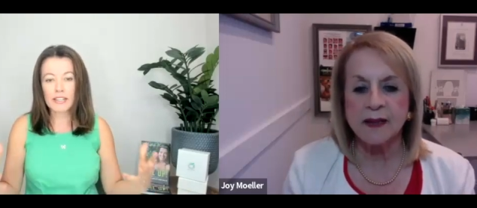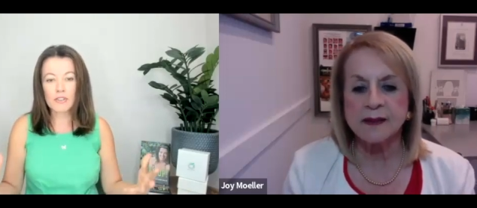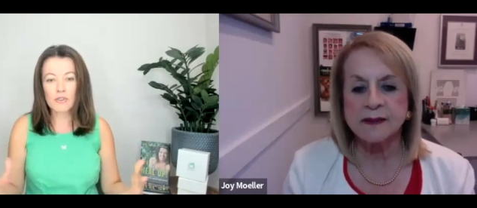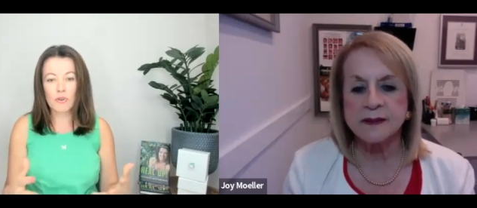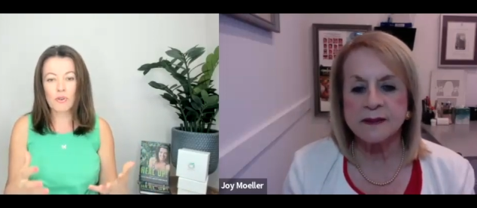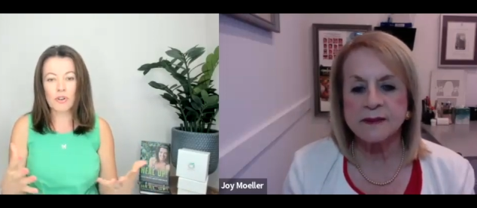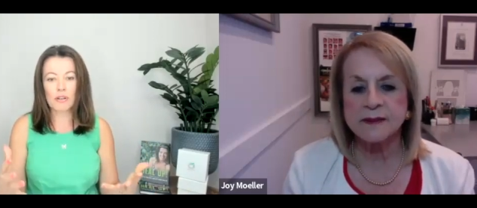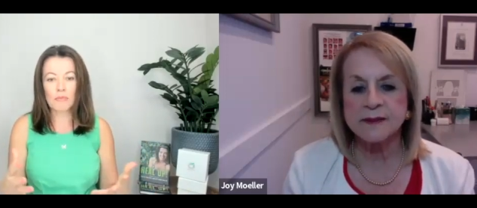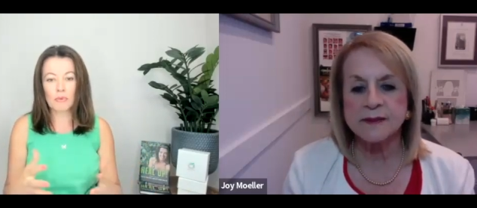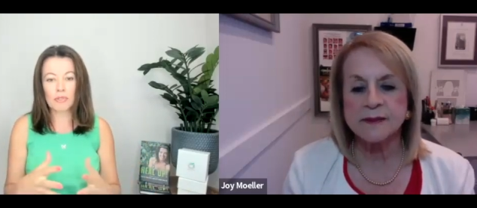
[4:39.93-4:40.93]
Speaker 1: is the
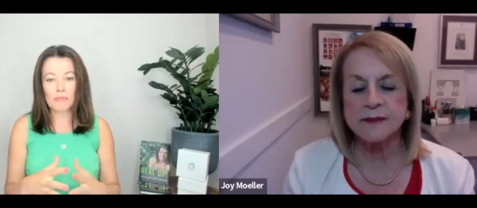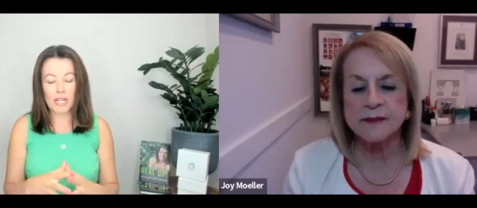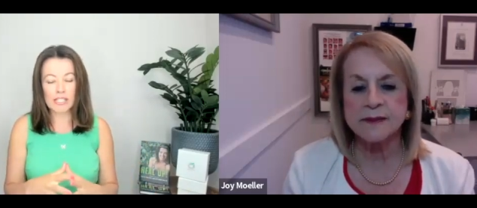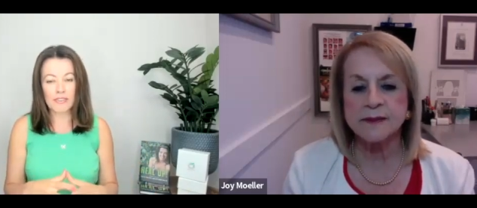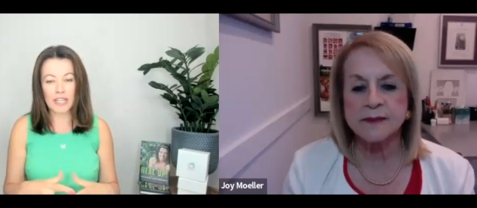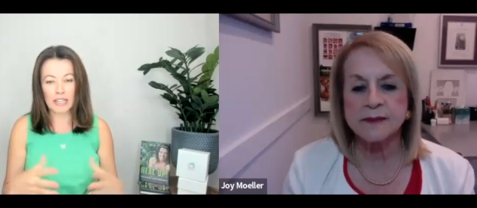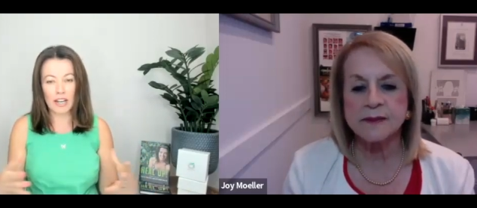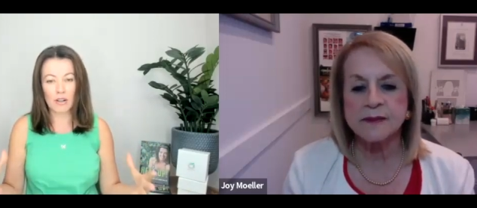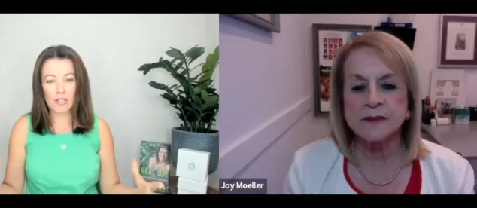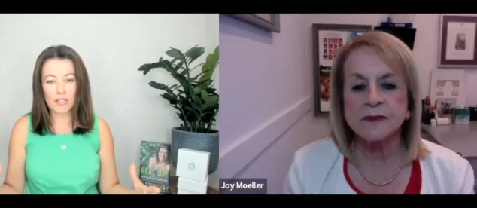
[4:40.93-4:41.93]
norm with
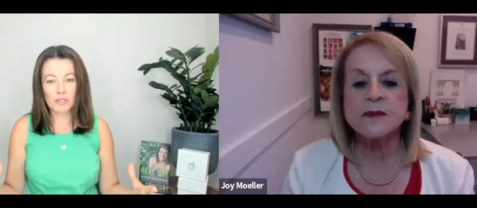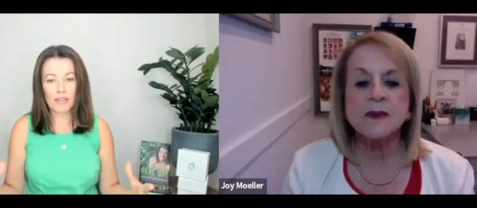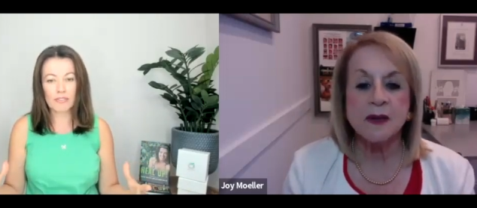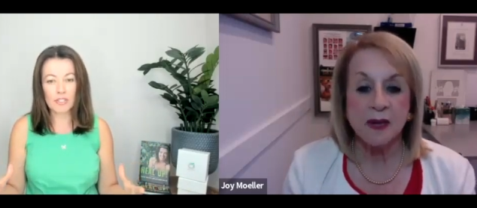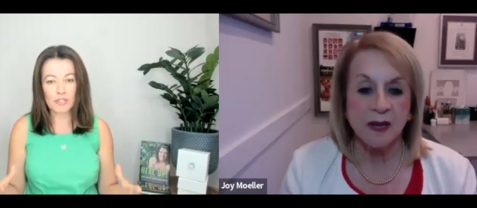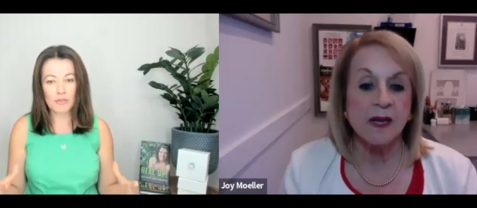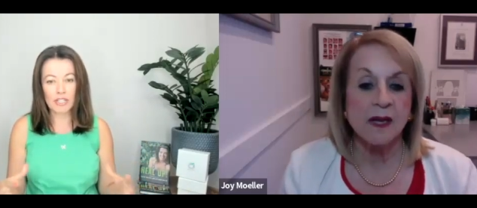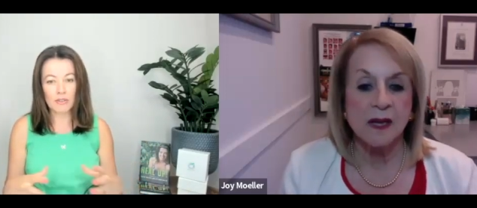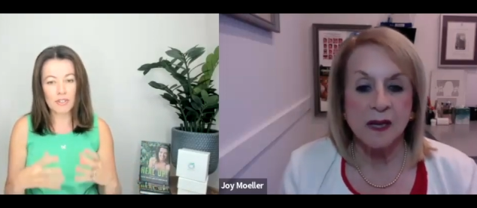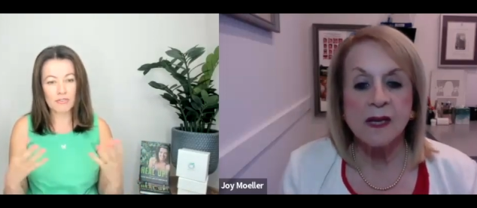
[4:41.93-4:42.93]
breastfeeding, and how long do we have to
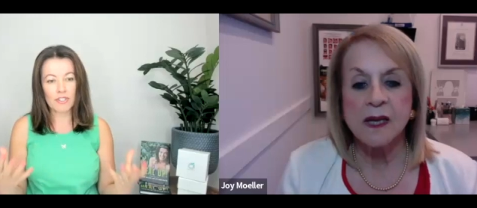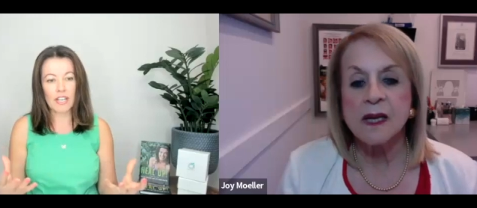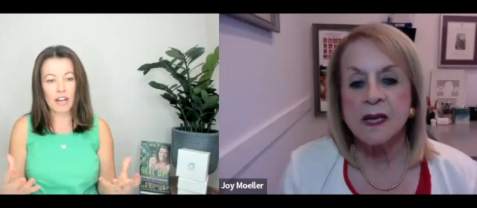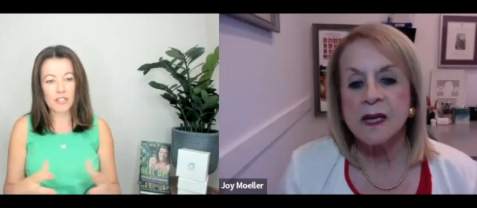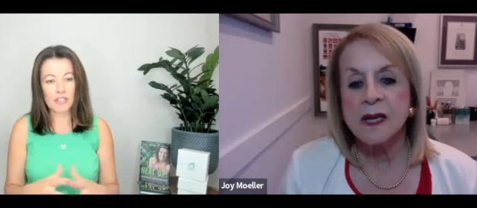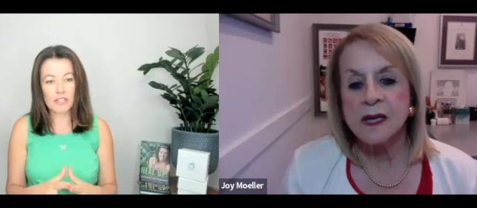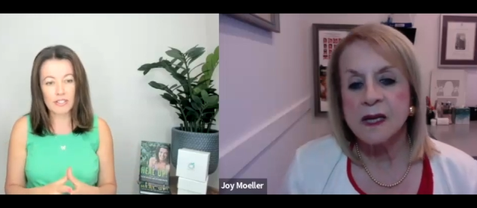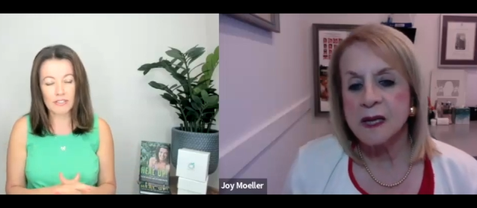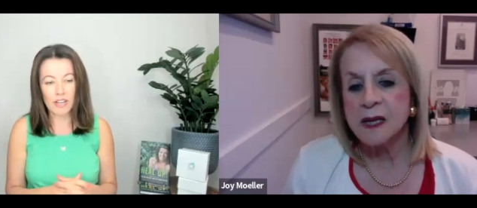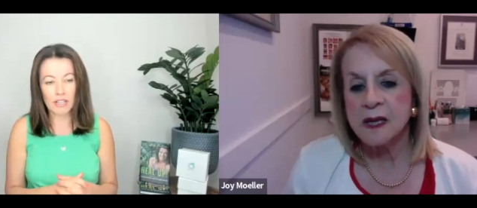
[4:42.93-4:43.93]
do it in order for the
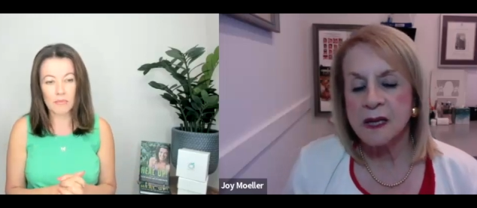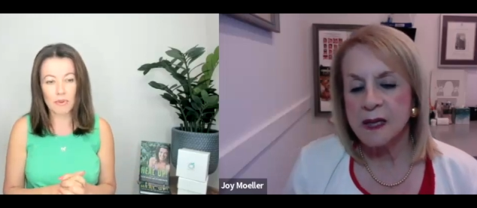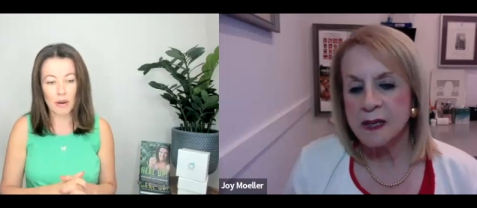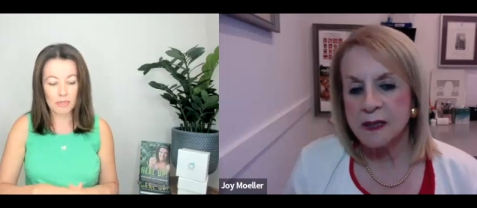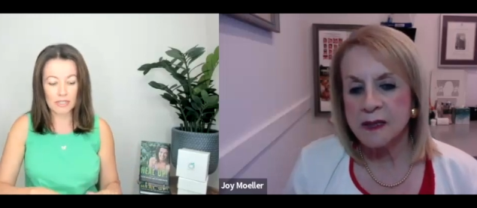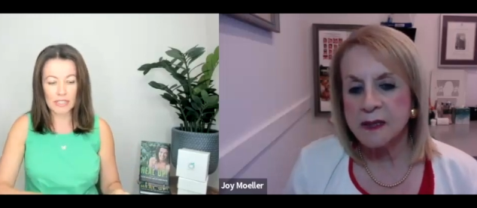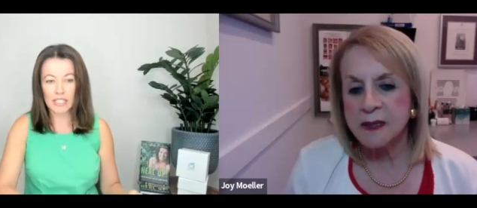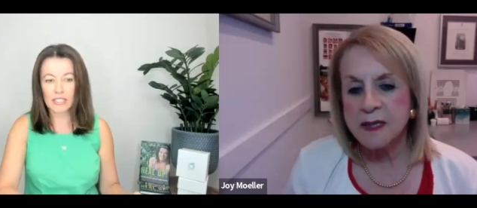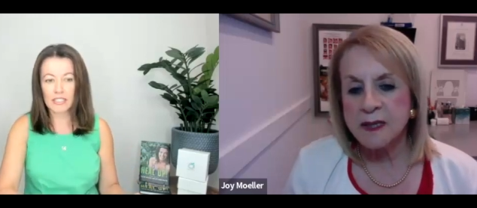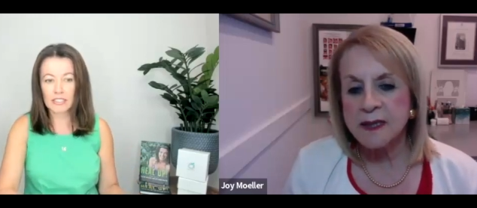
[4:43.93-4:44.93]
arches to develop
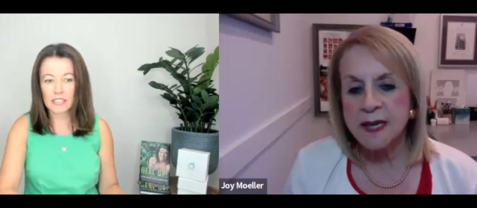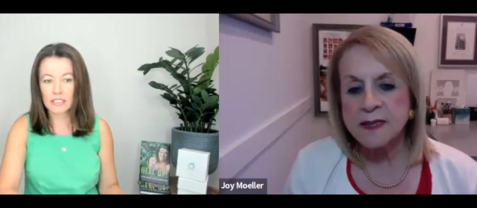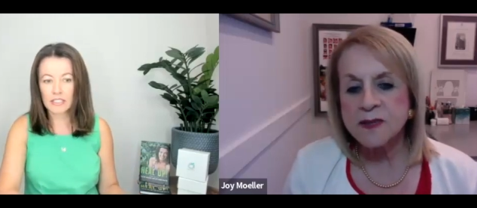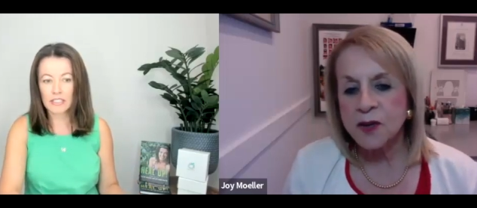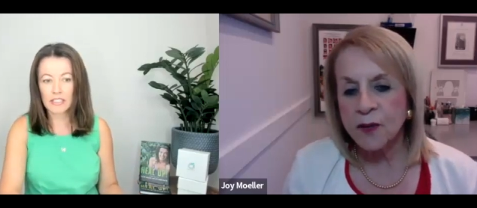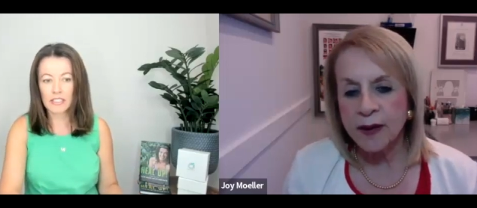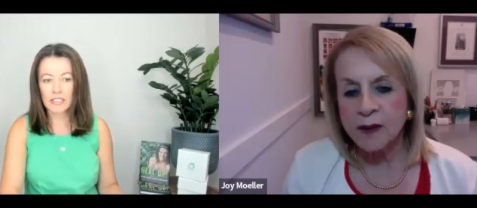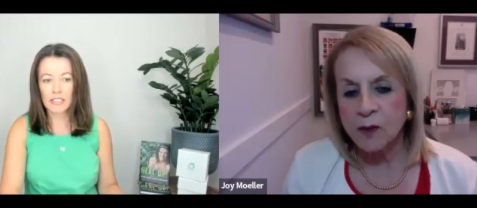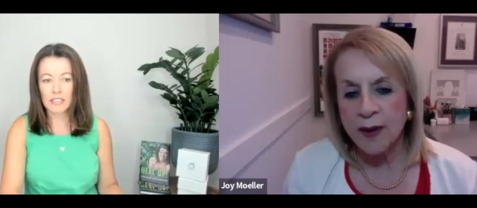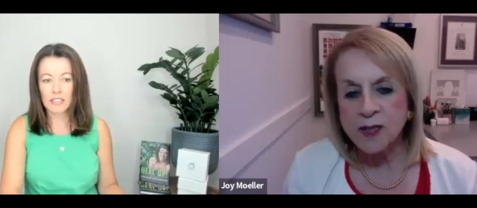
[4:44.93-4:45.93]
properly?
Speaker 2: That's a
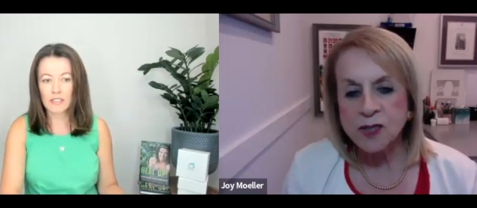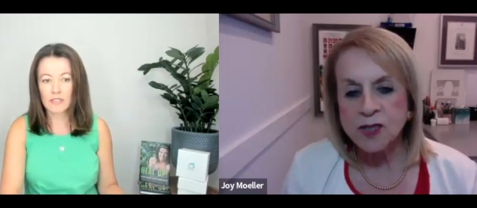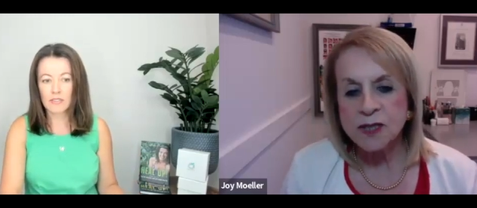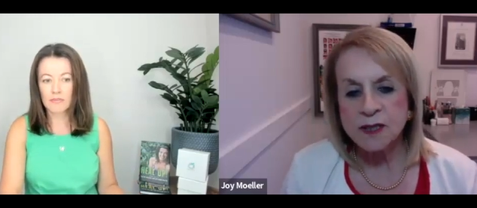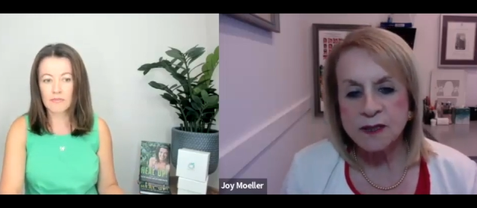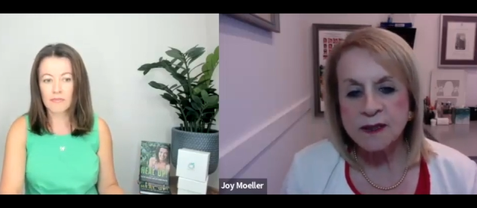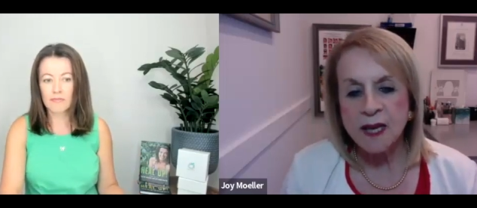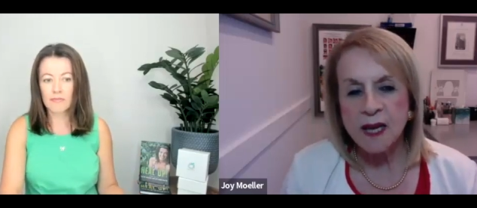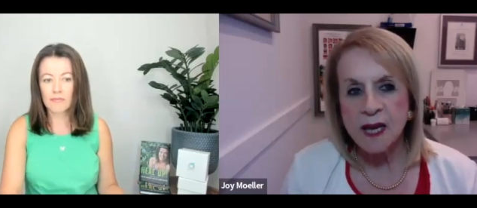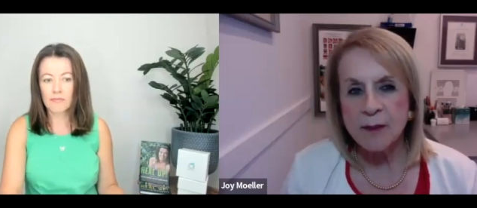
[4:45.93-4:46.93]
great question.
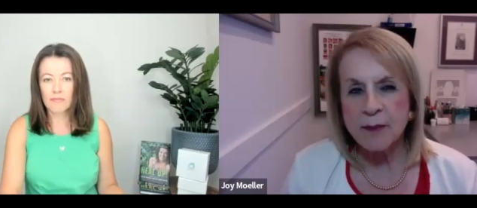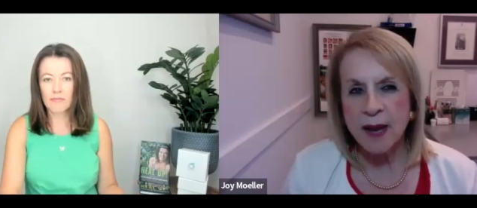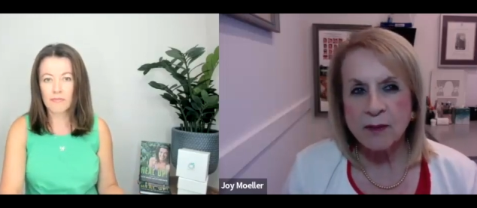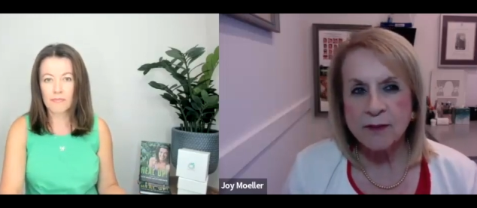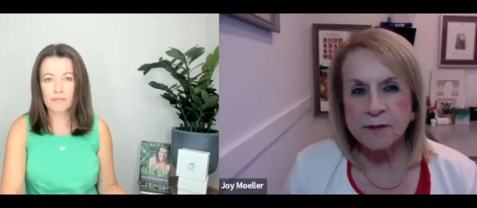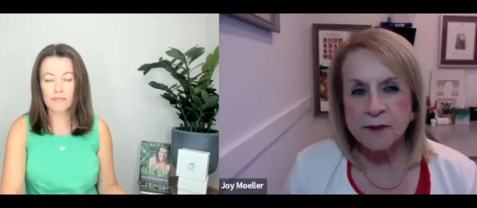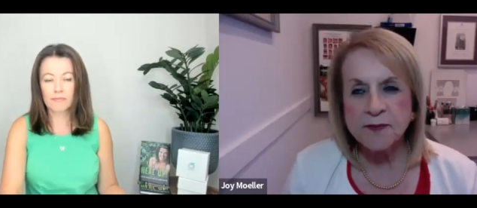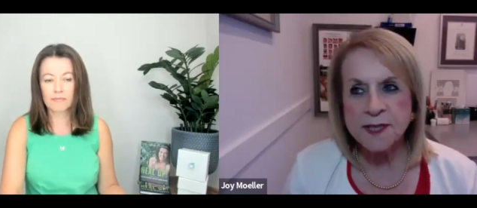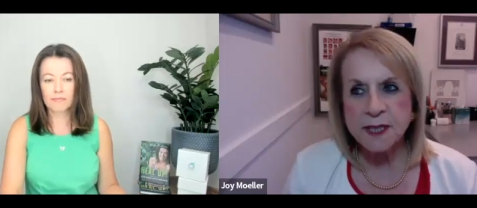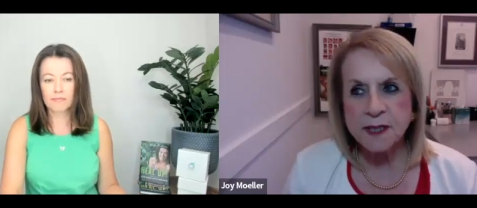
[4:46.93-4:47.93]
About
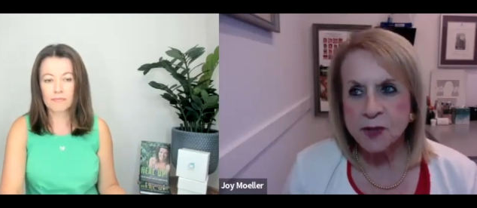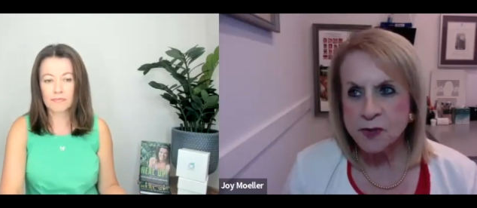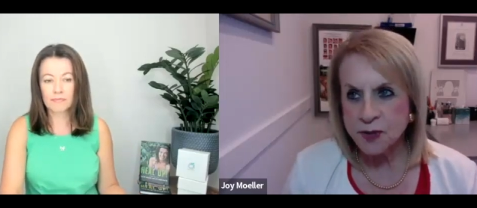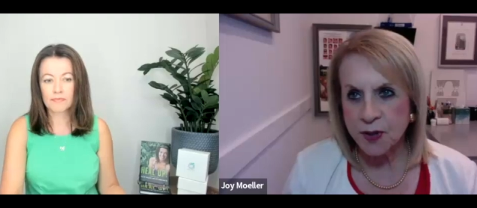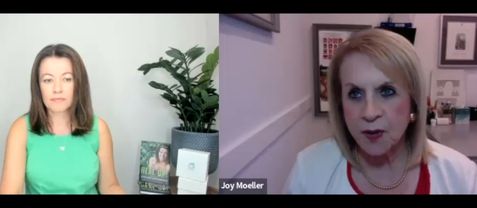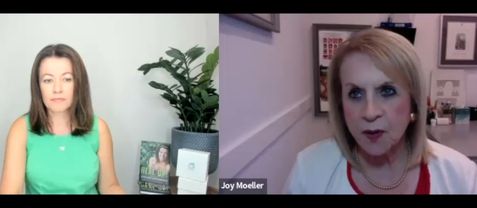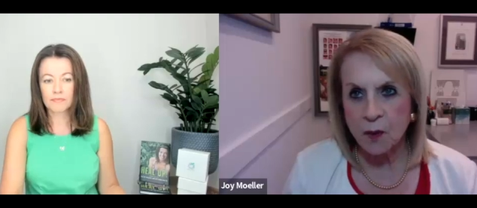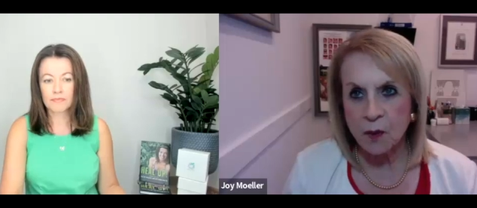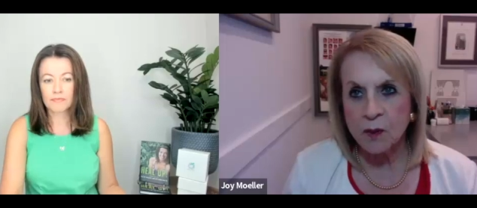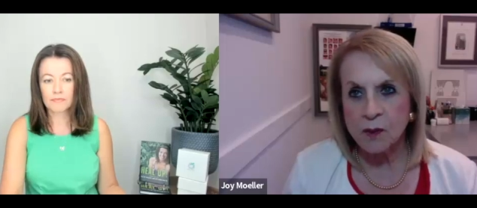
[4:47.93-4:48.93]
15 years
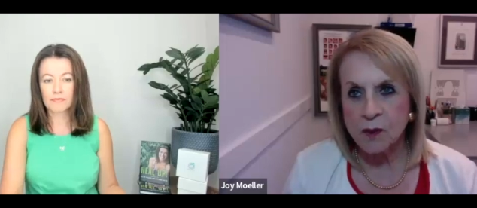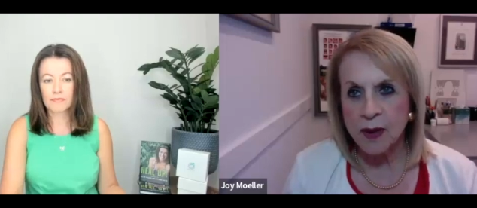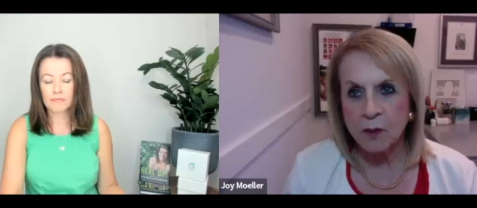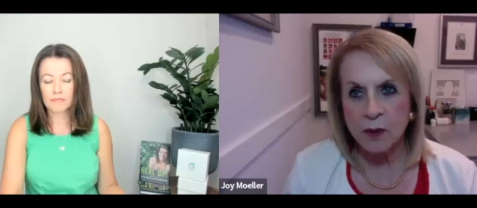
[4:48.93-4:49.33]
ago, I